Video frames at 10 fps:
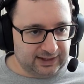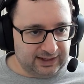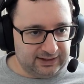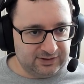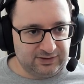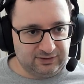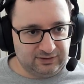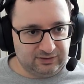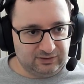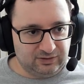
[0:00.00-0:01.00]
doesn't
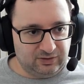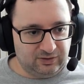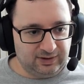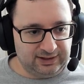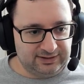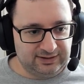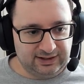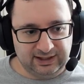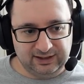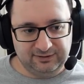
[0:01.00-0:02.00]
quite
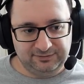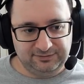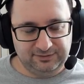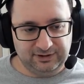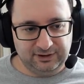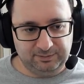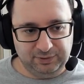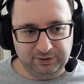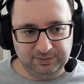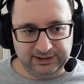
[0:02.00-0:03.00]
have a
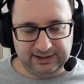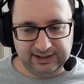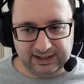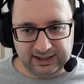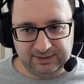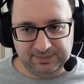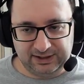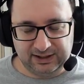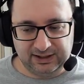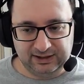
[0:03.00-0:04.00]
public
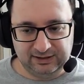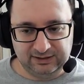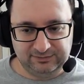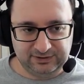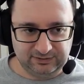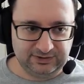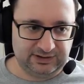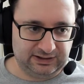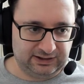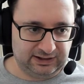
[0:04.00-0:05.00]
API. If you don't
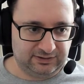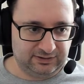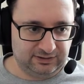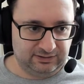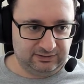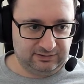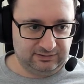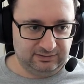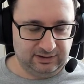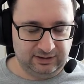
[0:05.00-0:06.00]
understand that,
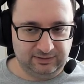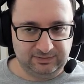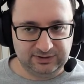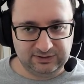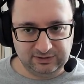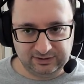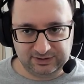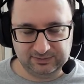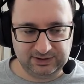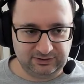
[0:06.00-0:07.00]
it's not
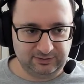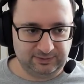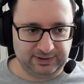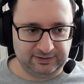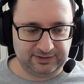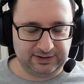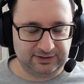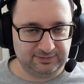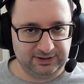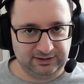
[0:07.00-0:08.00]
something to worry about. It's
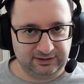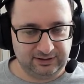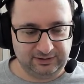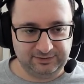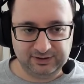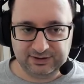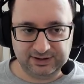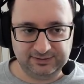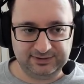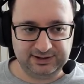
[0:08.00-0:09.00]
something a lot of the other
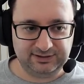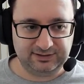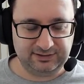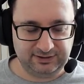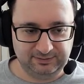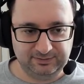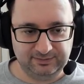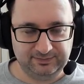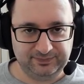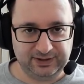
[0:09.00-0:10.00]
services, some
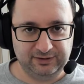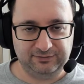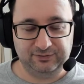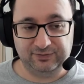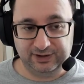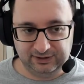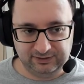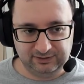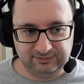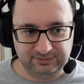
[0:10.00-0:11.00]
of the very
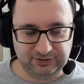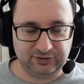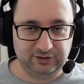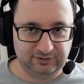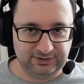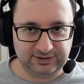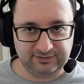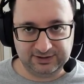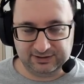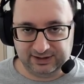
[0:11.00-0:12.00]
much older
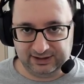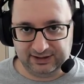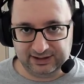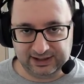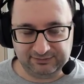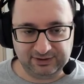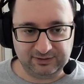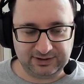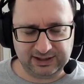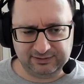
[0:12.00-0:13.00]
services like
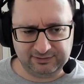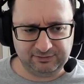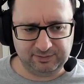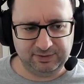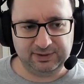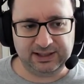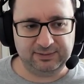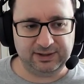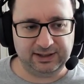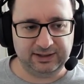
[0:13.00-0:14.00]
Evernote, kind of have a public
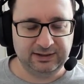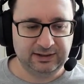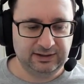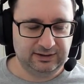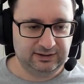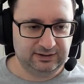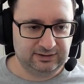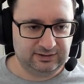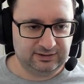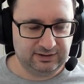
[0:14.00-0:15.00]
API,
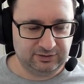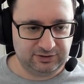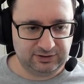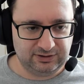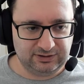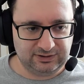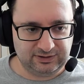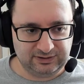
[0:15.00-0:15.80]
and Notion and